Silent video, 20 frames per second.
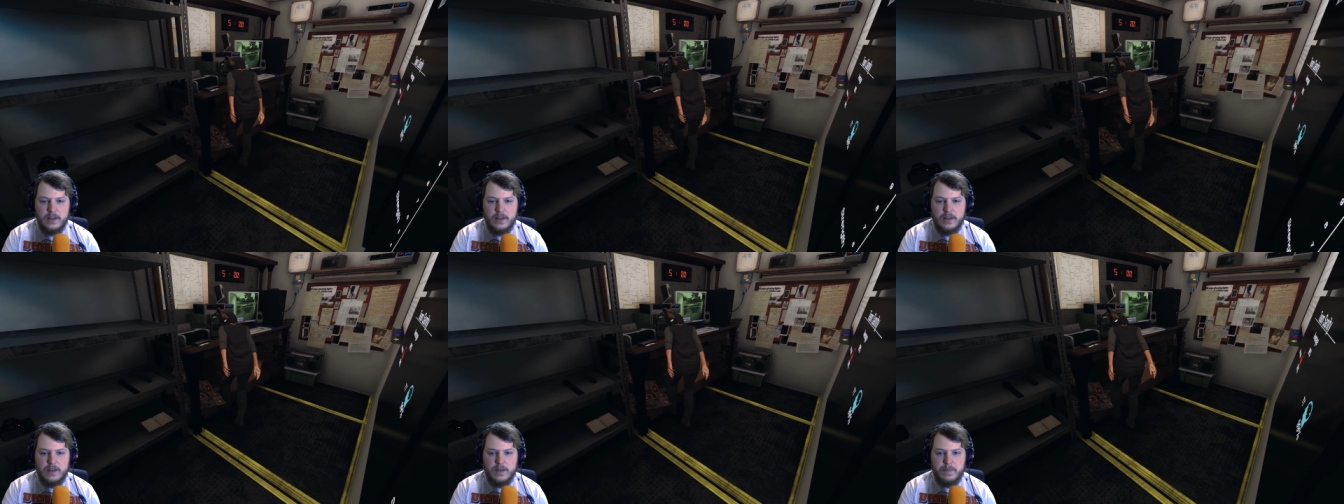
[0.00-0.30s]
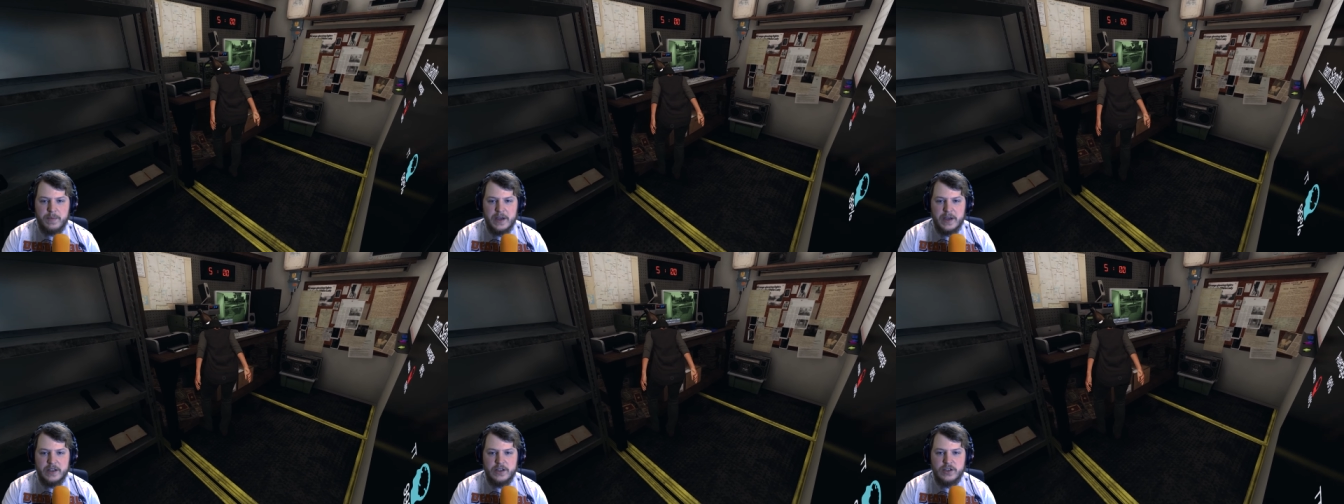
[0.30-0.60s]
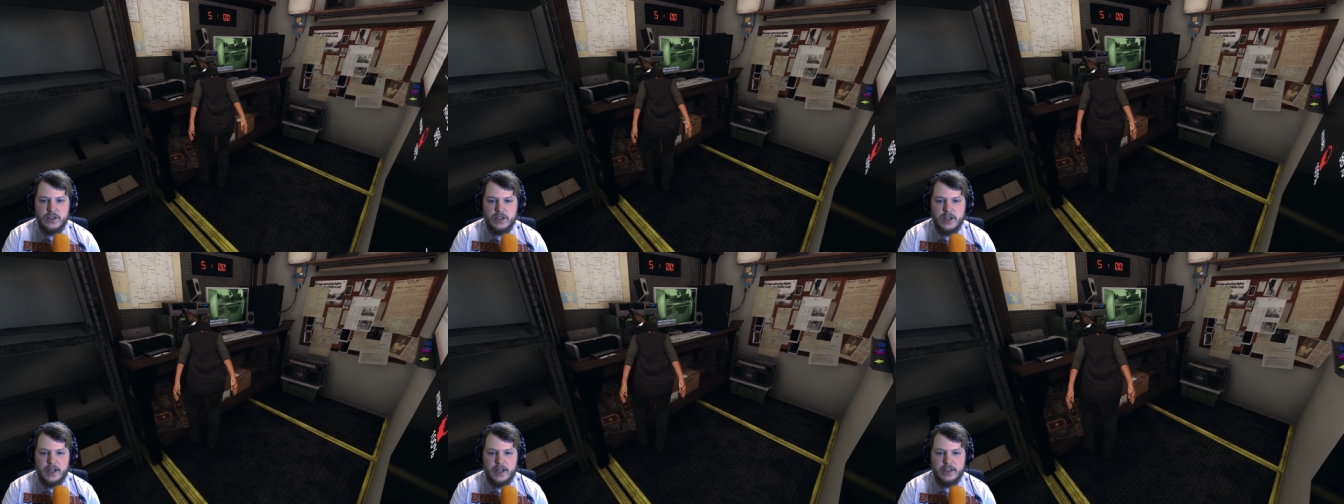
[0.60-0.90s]
The
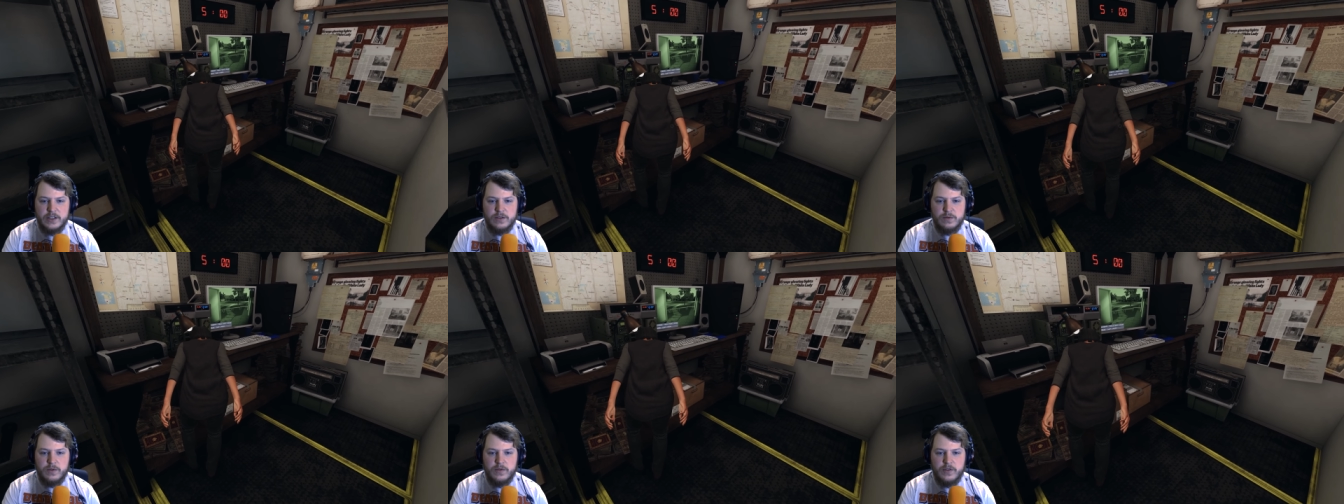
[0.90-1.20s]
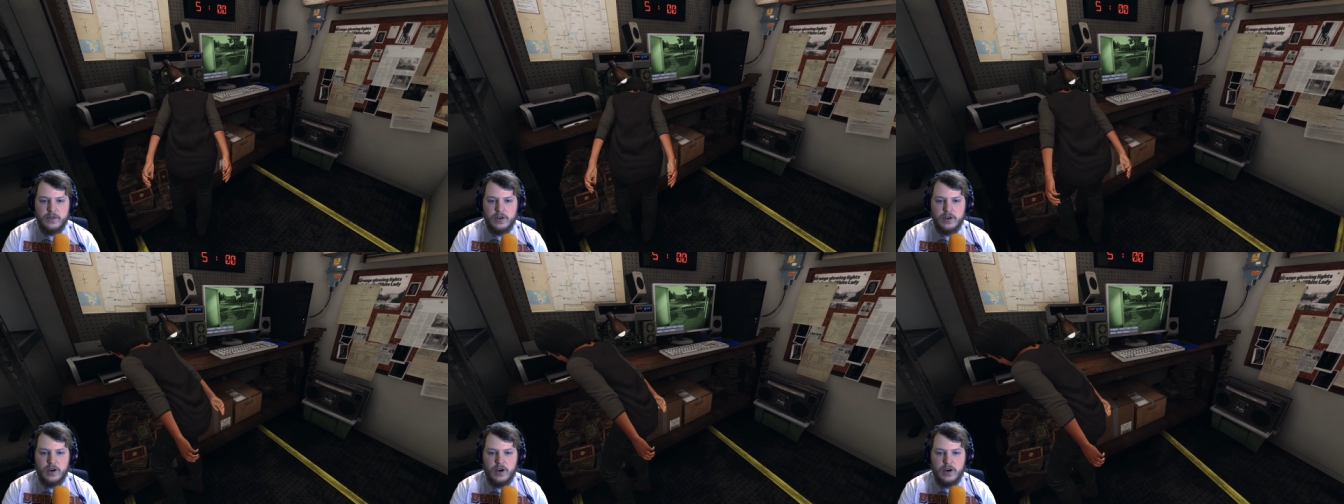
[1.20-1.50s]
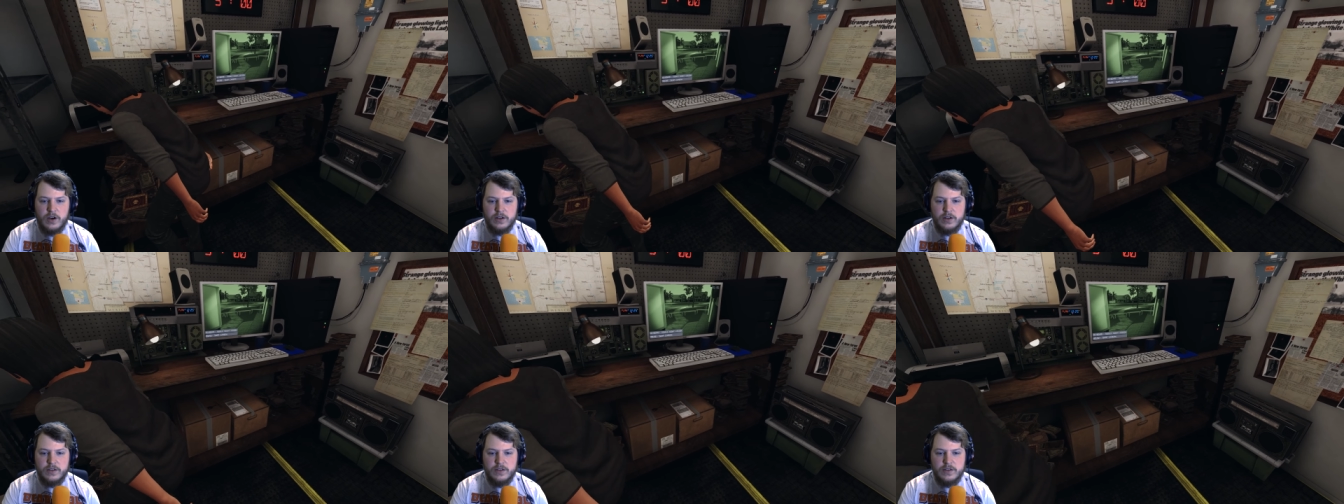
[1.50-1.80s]
best chance we've
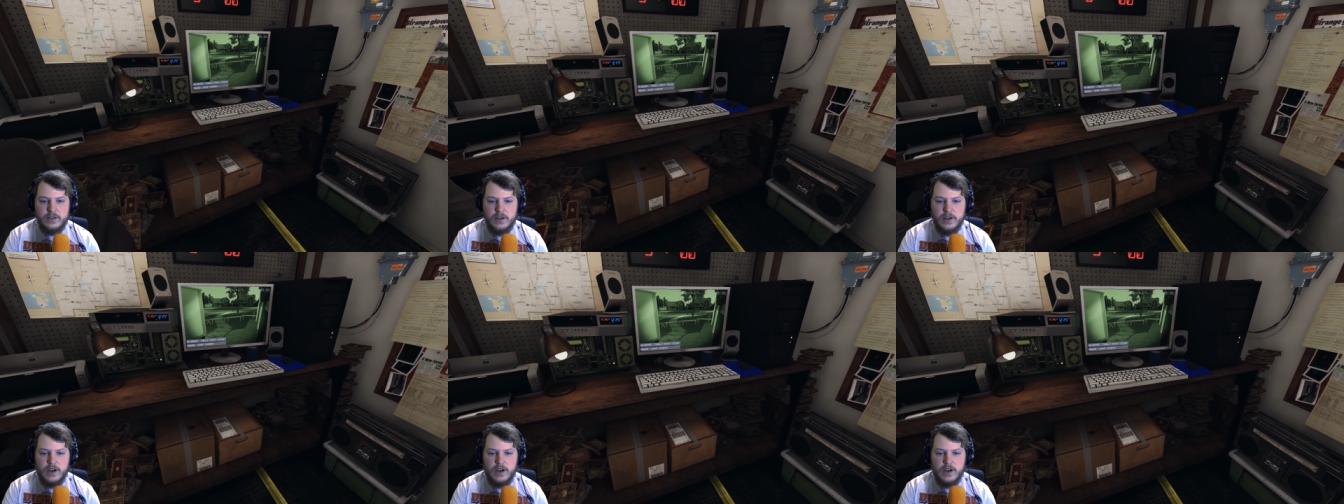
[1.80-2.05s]
got